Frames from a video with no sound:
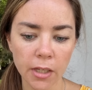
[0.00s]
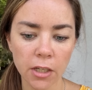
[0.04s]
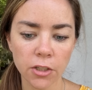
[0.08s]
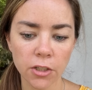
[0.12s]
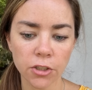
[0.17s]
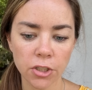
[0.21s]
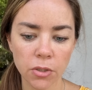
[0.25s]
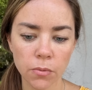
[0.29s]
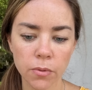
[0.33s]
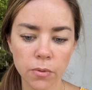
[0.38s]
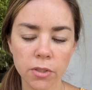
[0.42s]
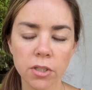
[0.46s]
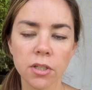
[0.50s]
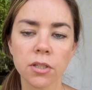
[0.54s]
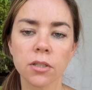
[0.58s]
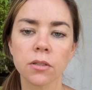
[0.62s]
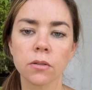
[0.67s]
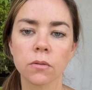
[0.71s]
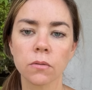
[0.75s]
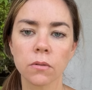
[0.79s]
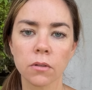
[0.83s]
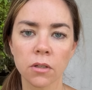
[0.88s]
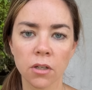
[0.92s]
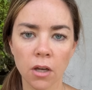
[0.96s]
She was just
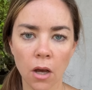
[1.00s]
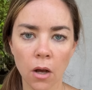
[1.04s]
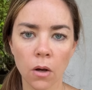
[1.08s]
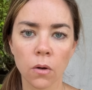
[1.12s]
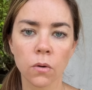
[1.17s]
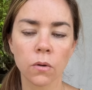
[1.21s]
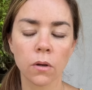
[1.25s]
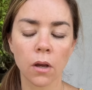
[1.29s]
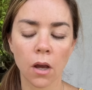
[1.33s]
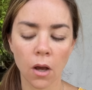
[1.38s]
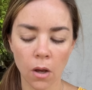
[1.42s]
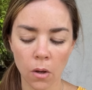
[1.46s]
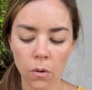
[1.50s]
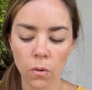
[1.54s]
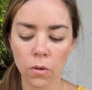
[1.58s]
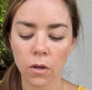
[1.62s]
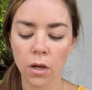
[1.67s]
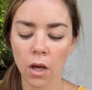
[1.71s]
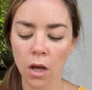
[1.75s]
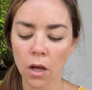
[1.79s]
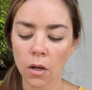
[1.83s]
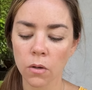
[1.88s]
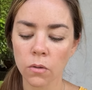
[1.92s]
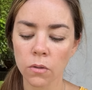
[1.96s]
go, go,
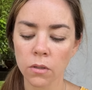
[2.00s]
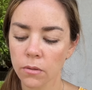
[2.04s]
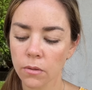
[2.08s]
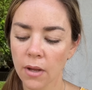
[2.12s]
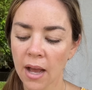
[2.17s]
go.